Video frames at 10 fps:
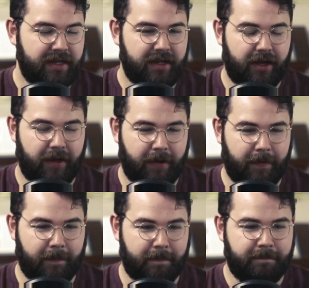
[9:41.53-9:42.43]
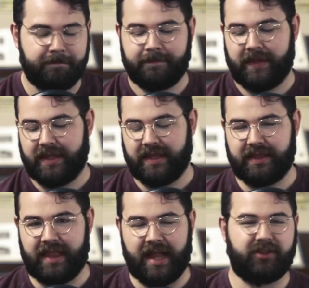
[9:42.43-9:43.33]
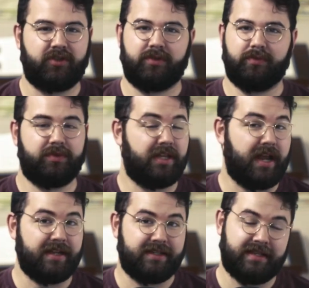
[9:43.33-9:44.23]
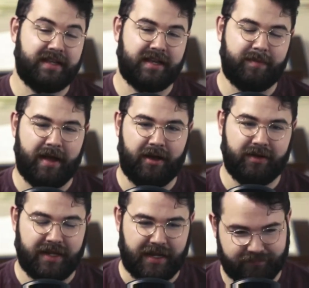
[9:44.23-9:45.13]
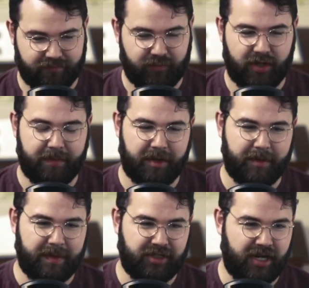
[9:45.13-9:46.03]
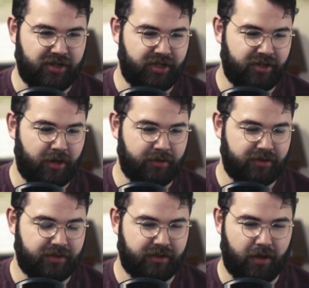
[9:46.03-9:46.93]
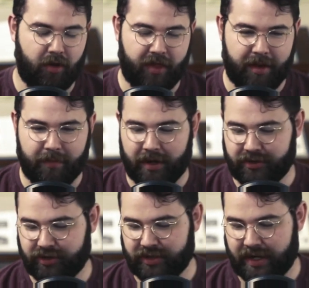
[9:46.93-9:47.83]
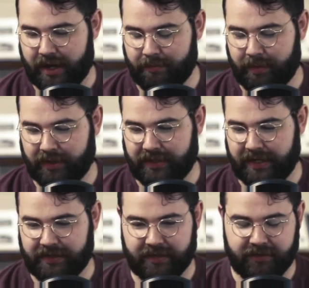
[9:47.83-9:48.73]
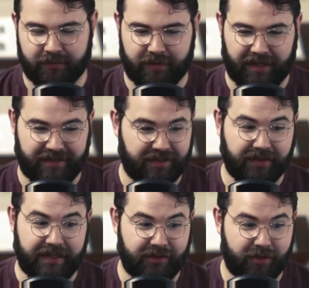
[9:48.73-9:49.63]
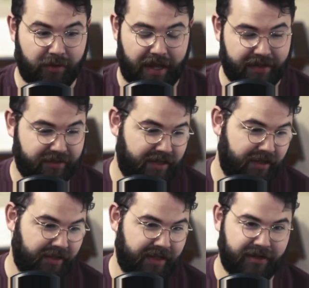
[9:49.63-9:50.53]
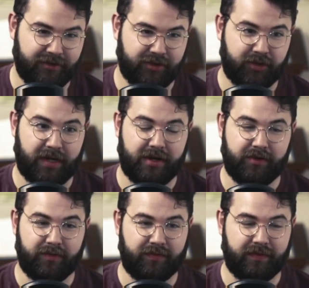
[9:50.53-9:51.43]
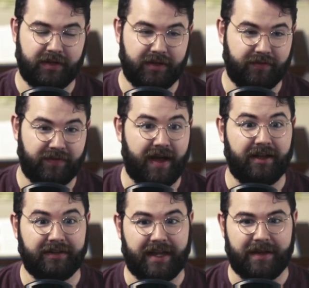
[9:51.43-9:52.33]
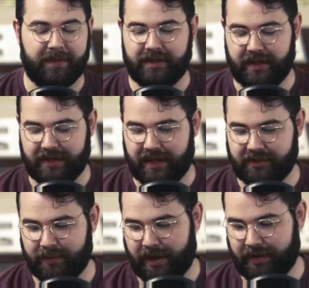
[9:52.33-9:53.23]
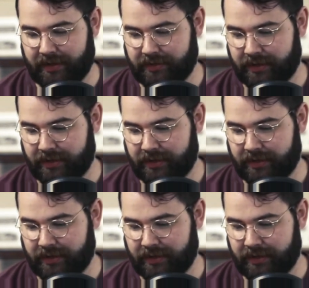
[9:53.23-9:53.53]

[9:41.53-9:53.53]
um, that's the nice thing about it. It's, you're not going to be changing notes all that much, but it doesn't like delete your note accidentally. It'll just create a new, f a new file name, and, and that's about it.